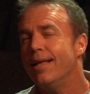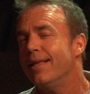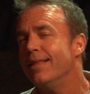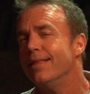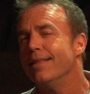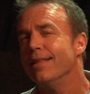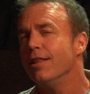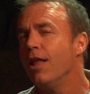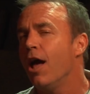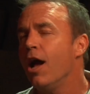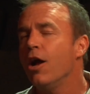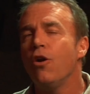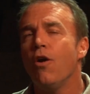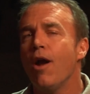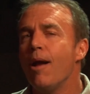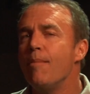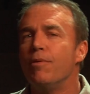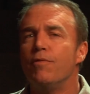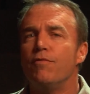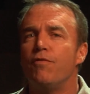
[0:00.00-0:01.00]
The longer
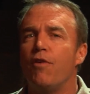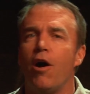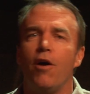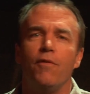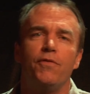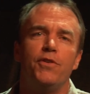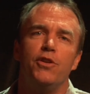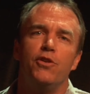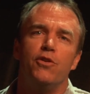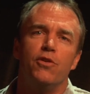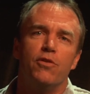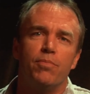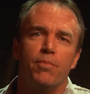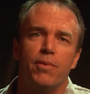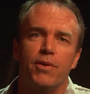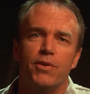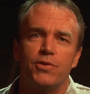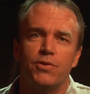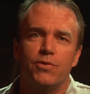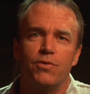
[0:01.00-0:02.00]
I'm involved in youth
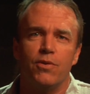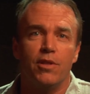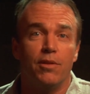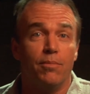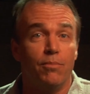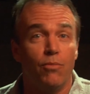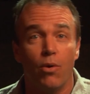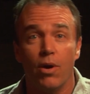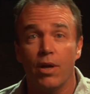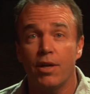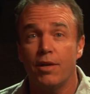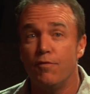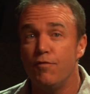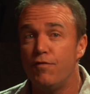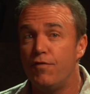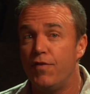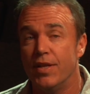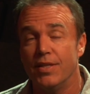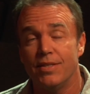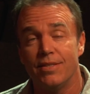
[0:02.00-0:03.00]
ministry, the more
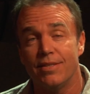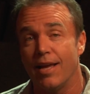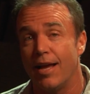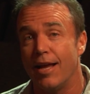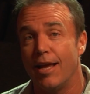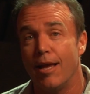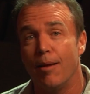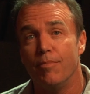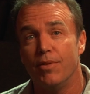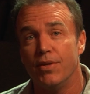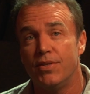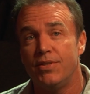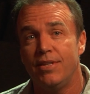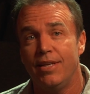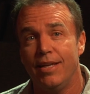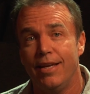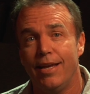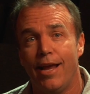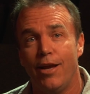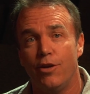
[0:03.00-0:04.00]
convinced I am that
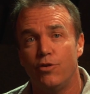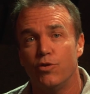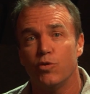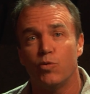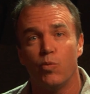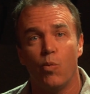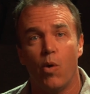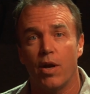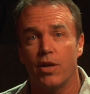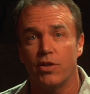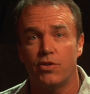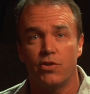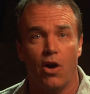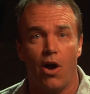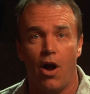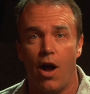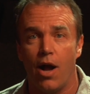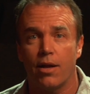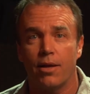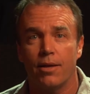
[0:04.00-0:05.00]
teenagers want to
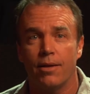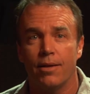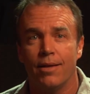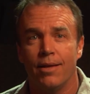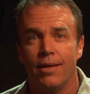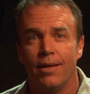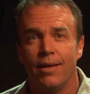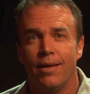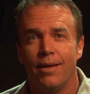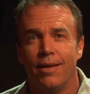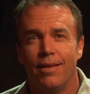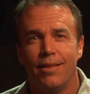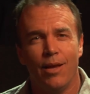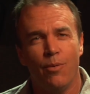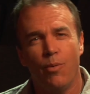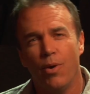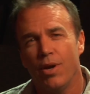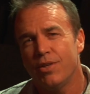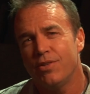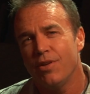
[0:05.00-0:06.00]
talk. They
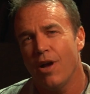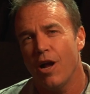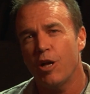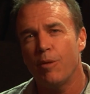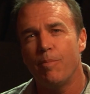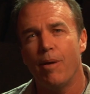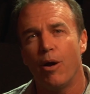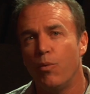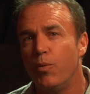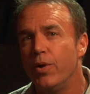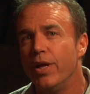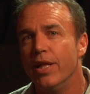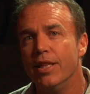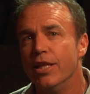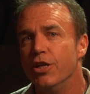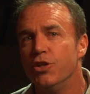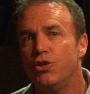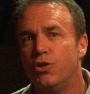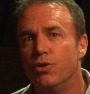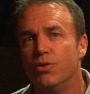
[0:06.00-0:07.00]
want to talk about real
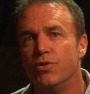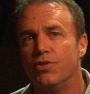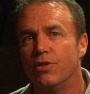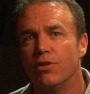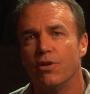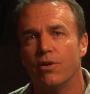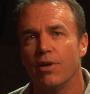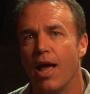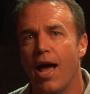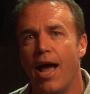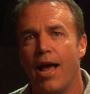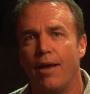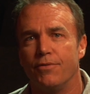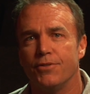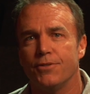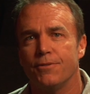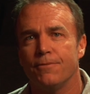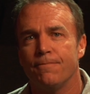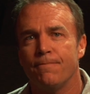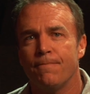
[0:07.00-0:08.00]
issues in their
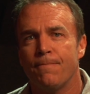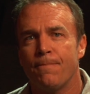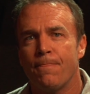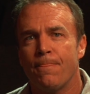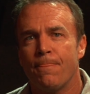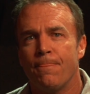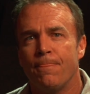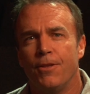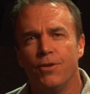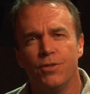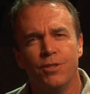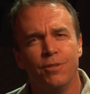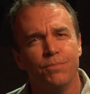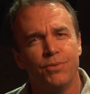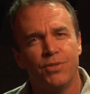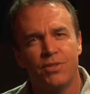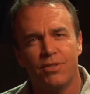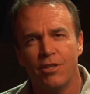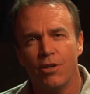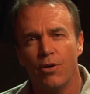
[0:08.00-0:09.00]
lives. There's some
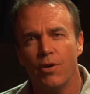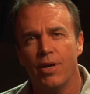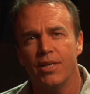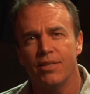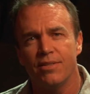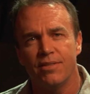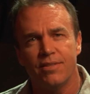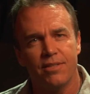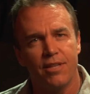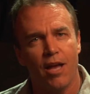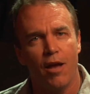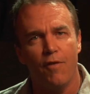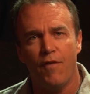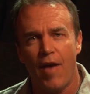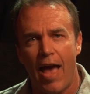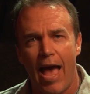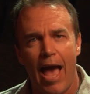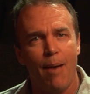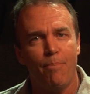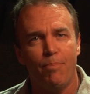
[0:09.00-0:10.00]
serious stuff
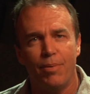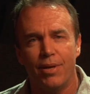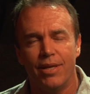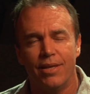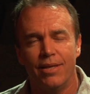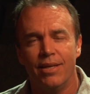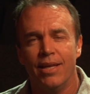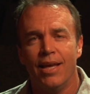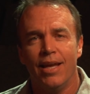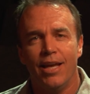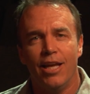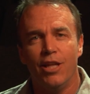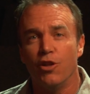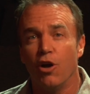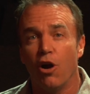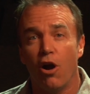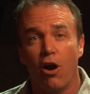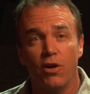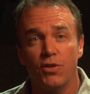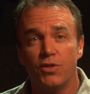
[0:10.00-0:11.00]
happening in
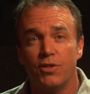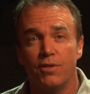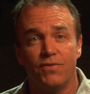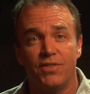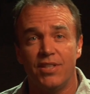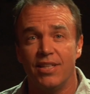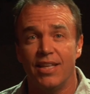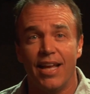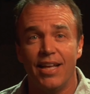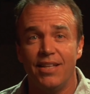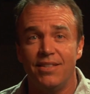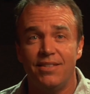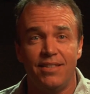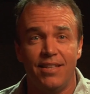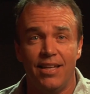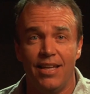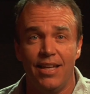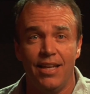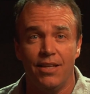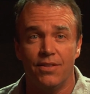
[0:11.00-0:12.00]
the hearts of today's
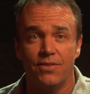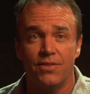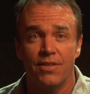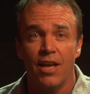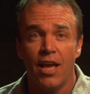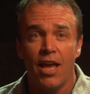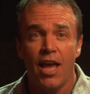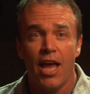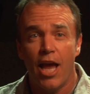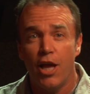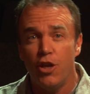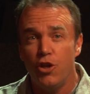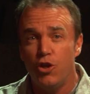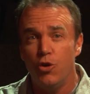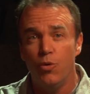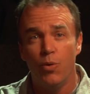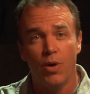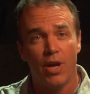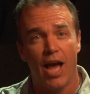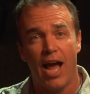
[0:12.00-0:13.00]
teens, and
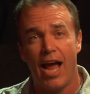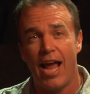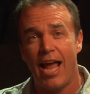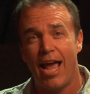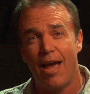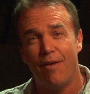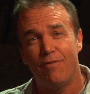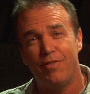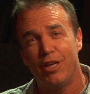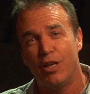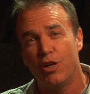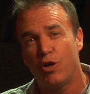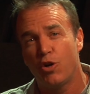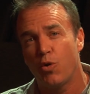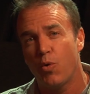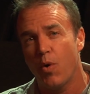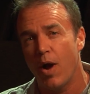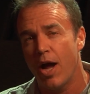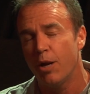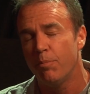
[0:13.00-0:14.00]
you and I have the
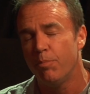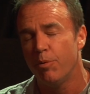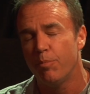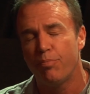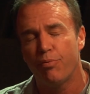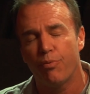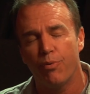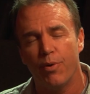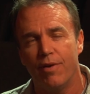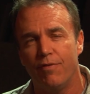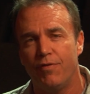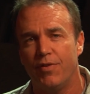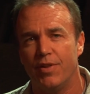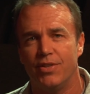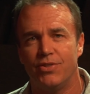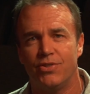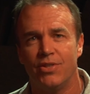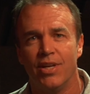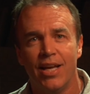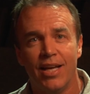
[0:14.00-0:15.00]
incredible
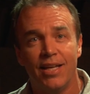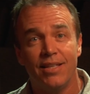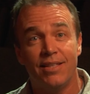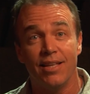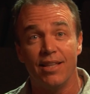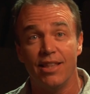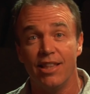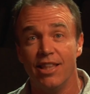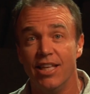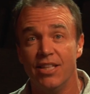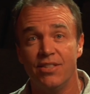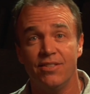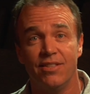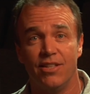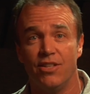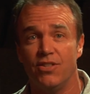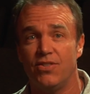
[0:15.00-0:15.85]
privilege to listen